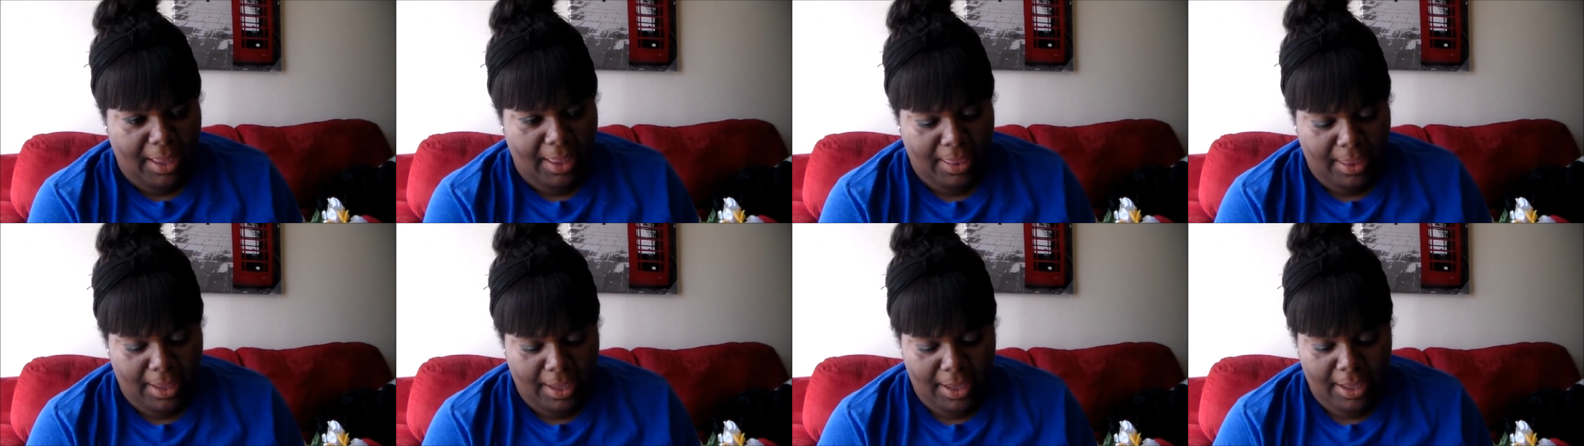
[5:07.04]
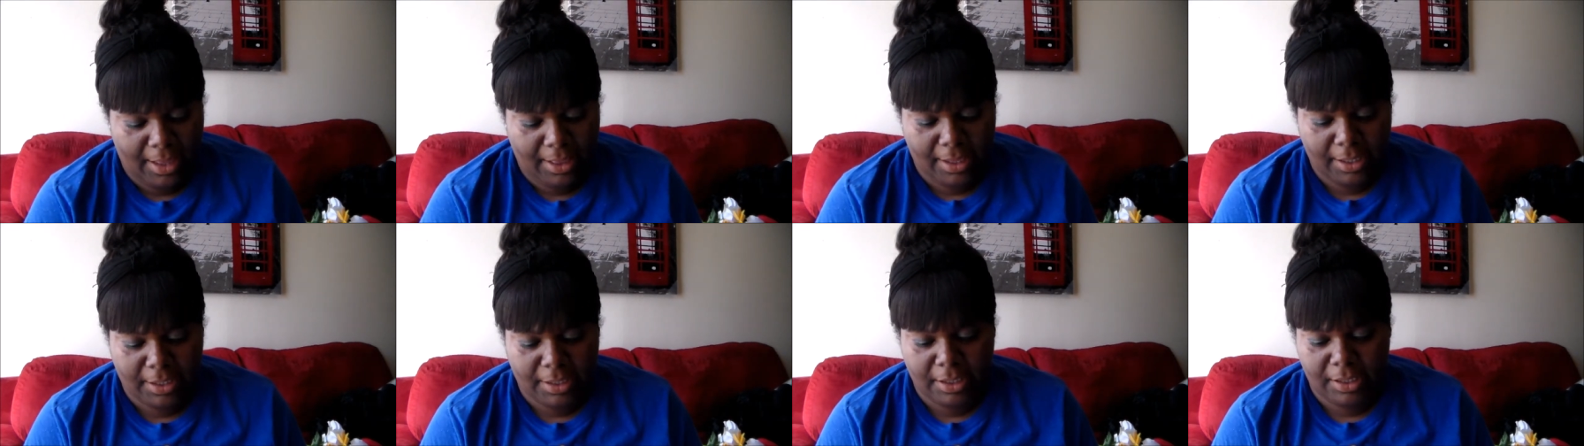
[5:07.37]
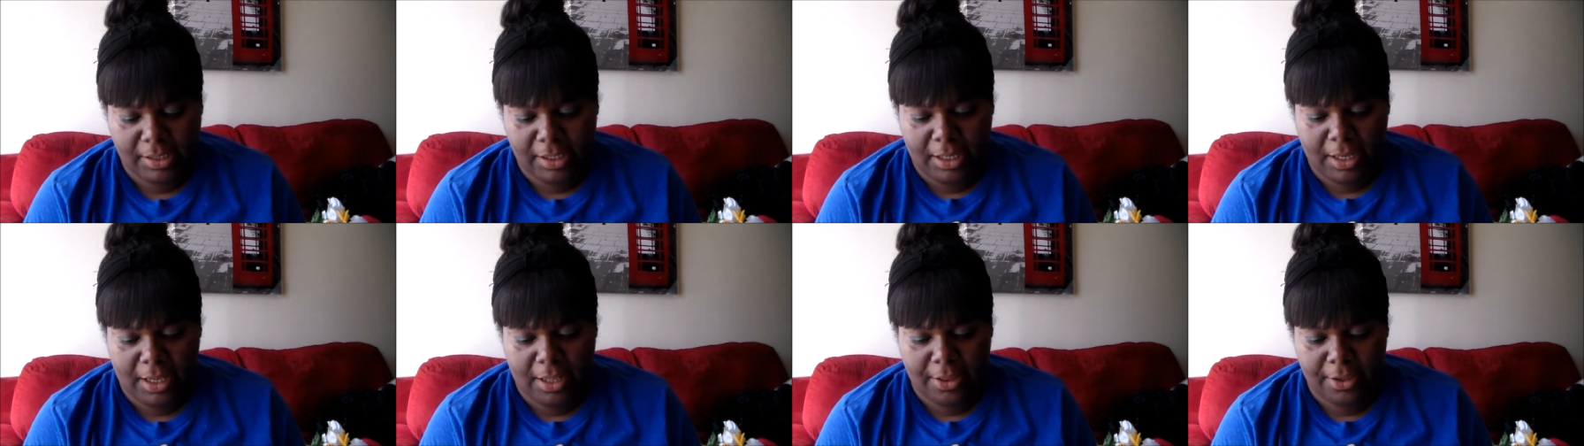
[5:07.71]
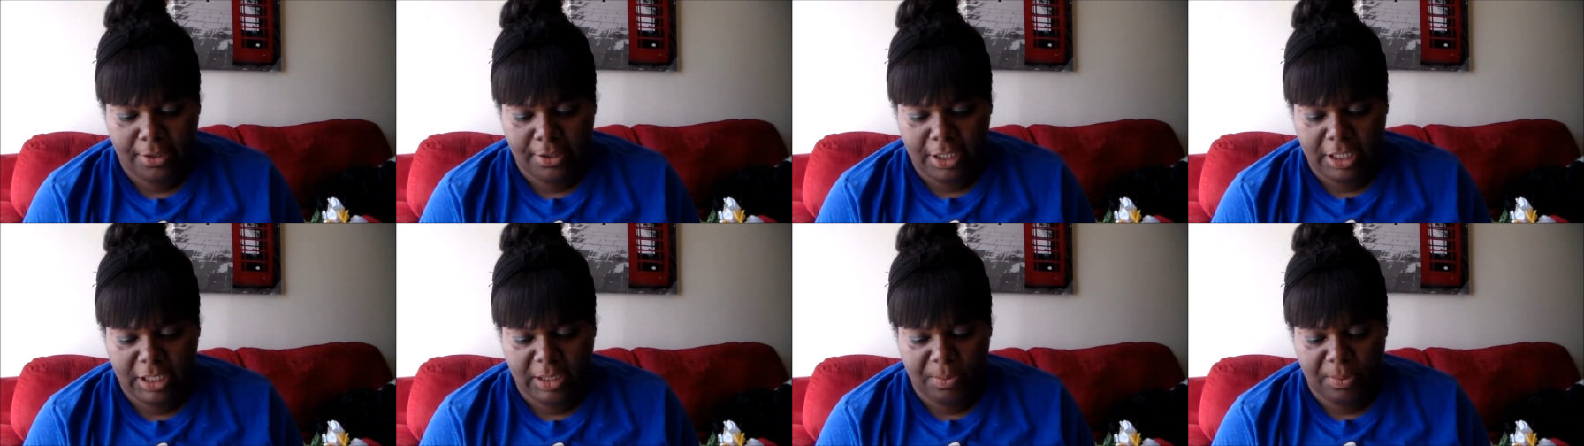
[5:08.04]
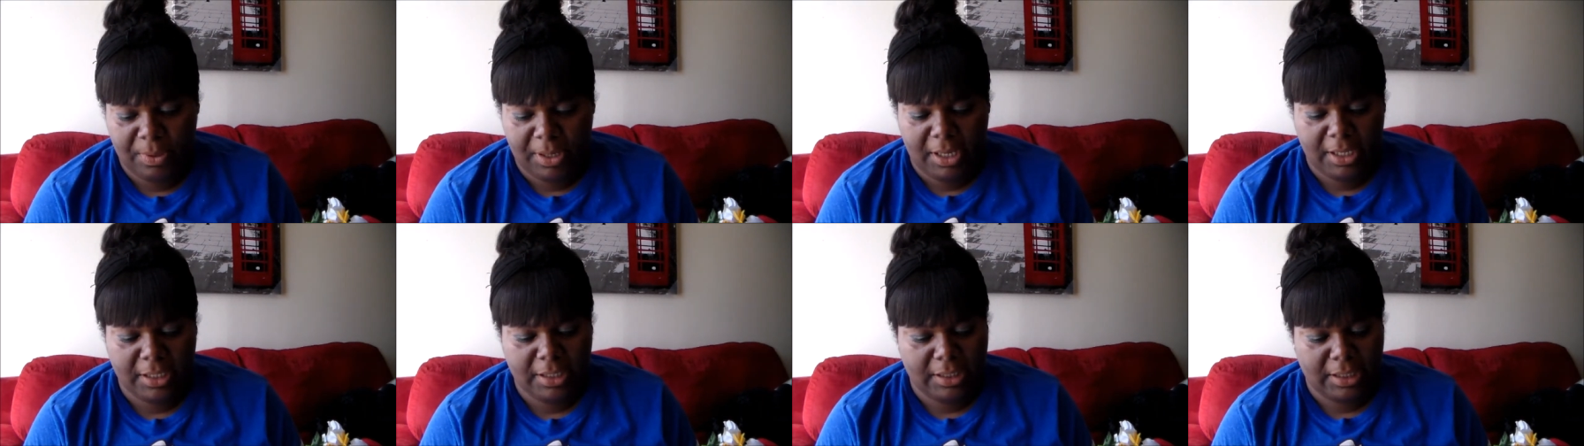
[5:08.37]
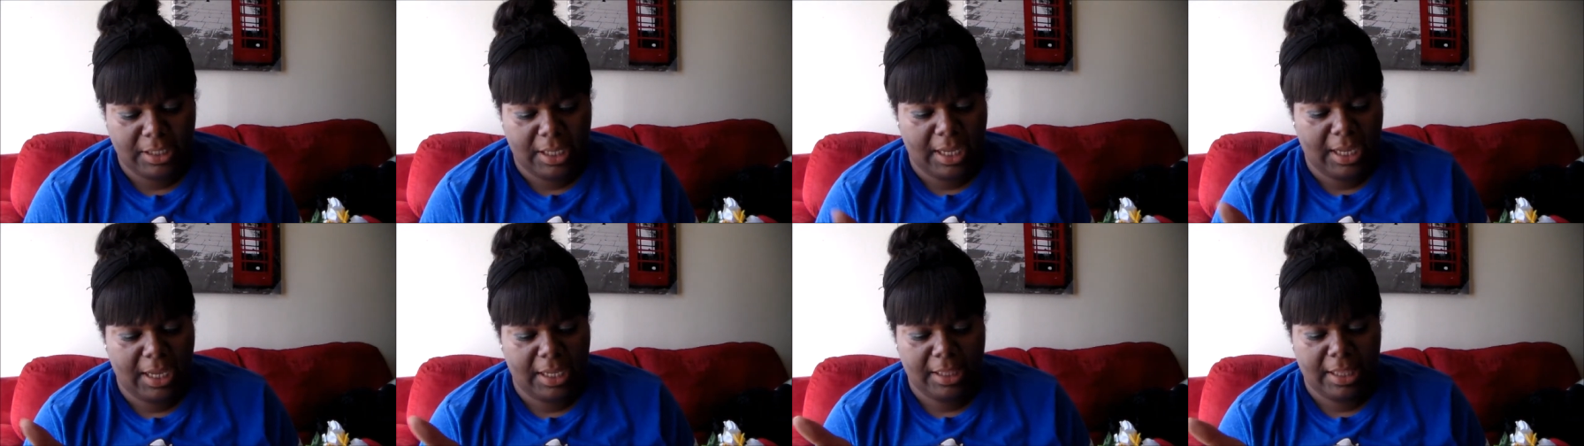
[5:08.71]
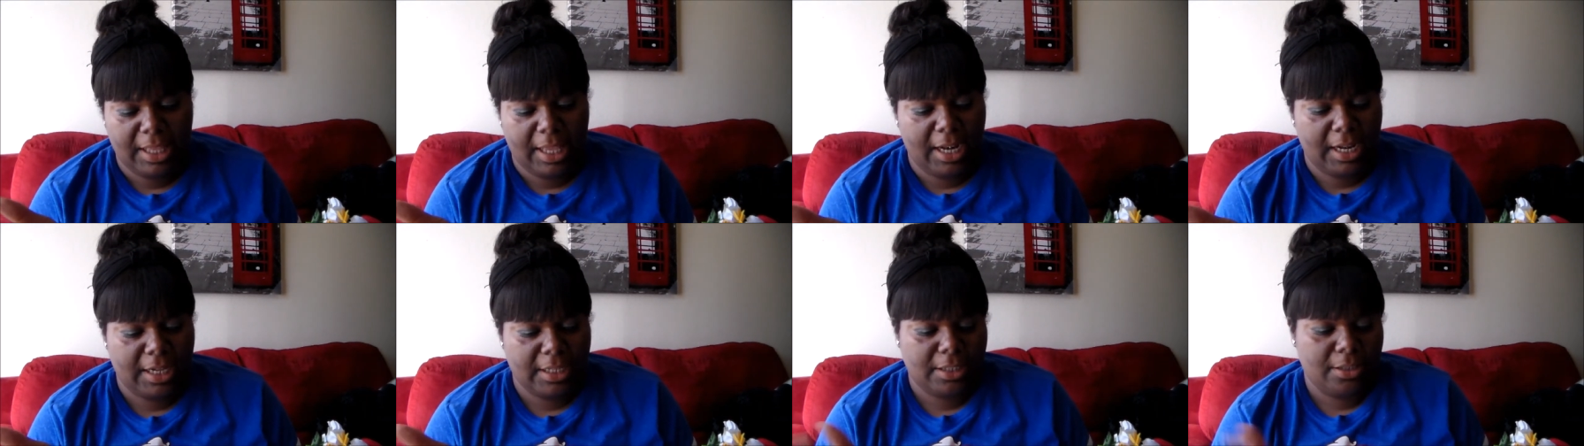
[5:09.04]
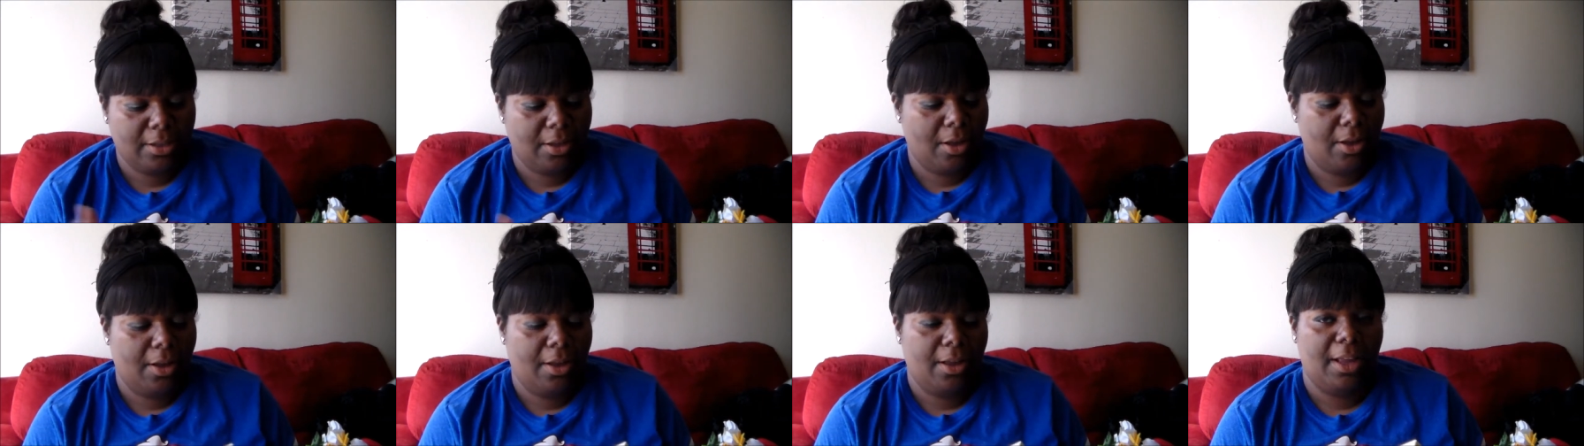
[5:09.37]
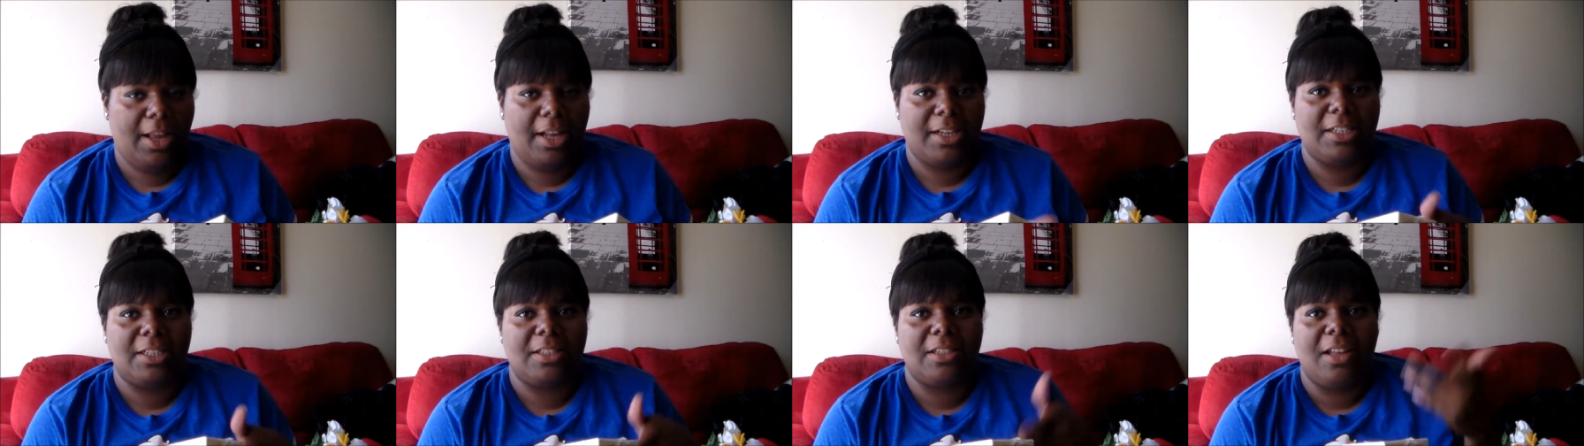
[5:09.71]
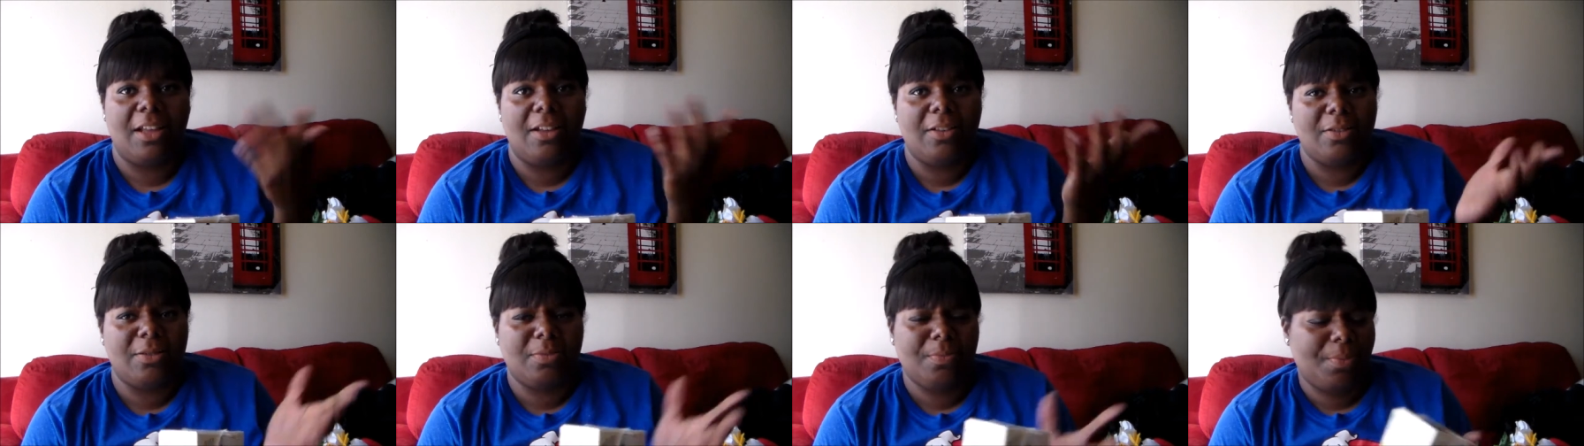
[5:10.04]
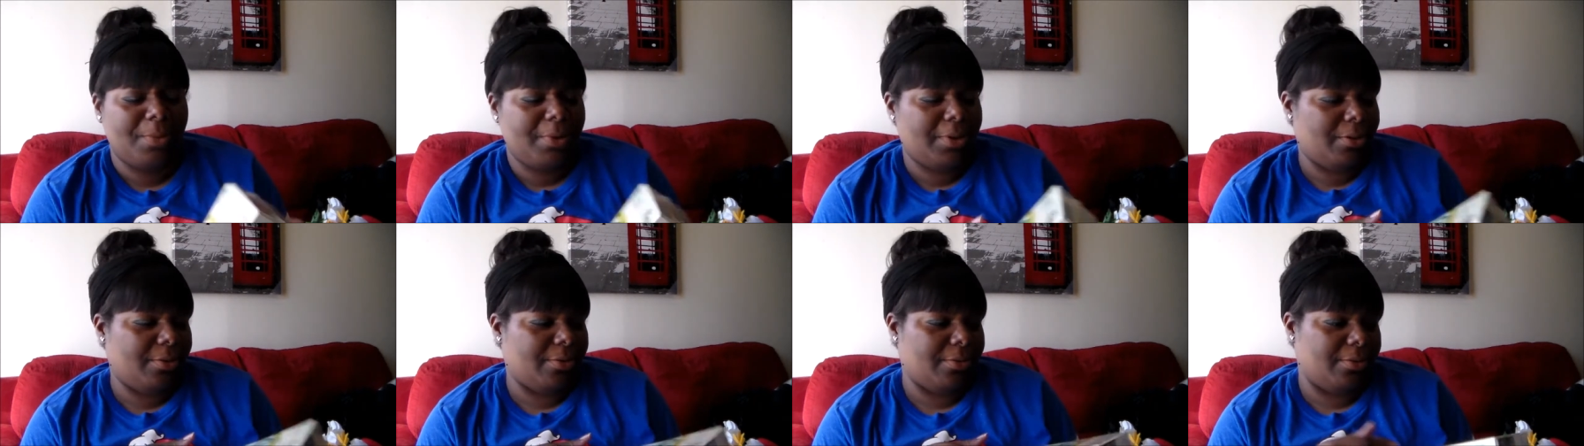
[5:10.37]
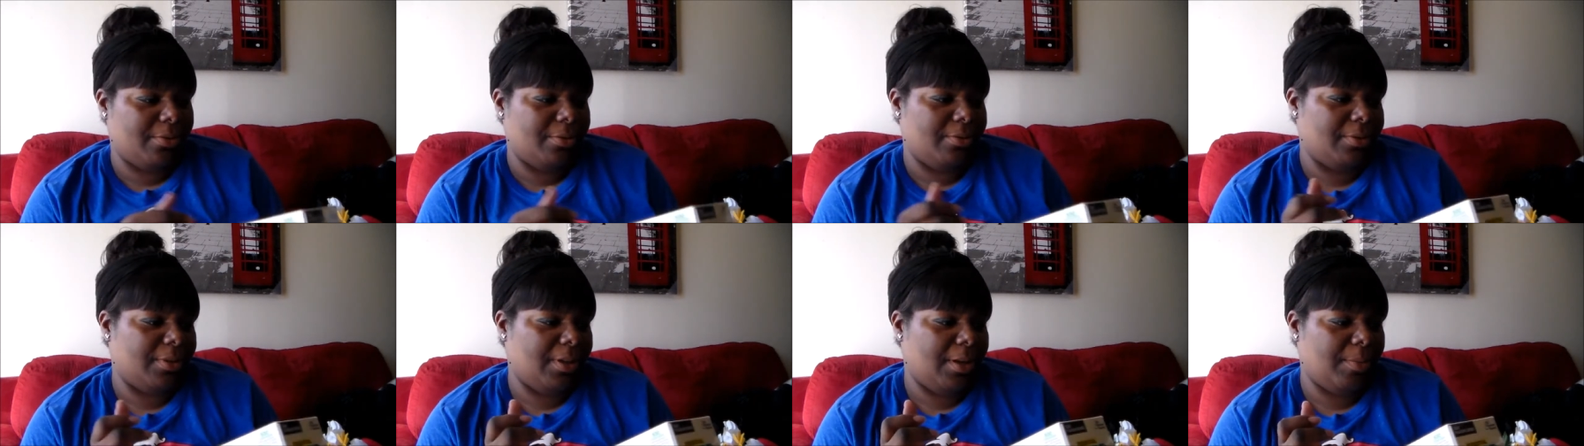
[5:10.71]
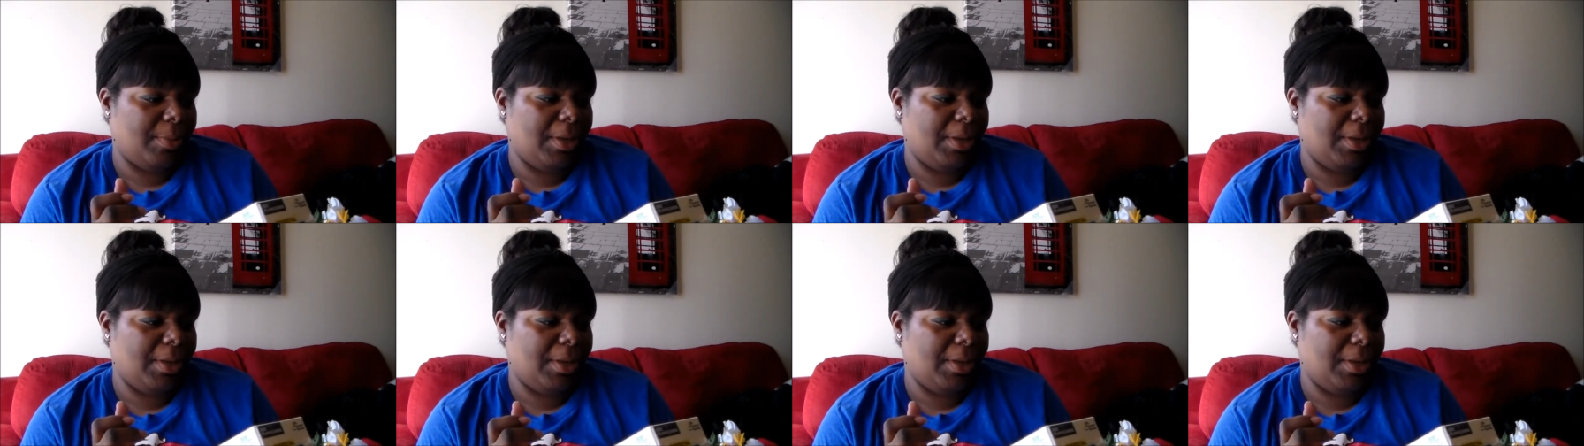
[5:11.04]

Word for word: And then this is another just because thing that I saw. I just thought it was pretty cool.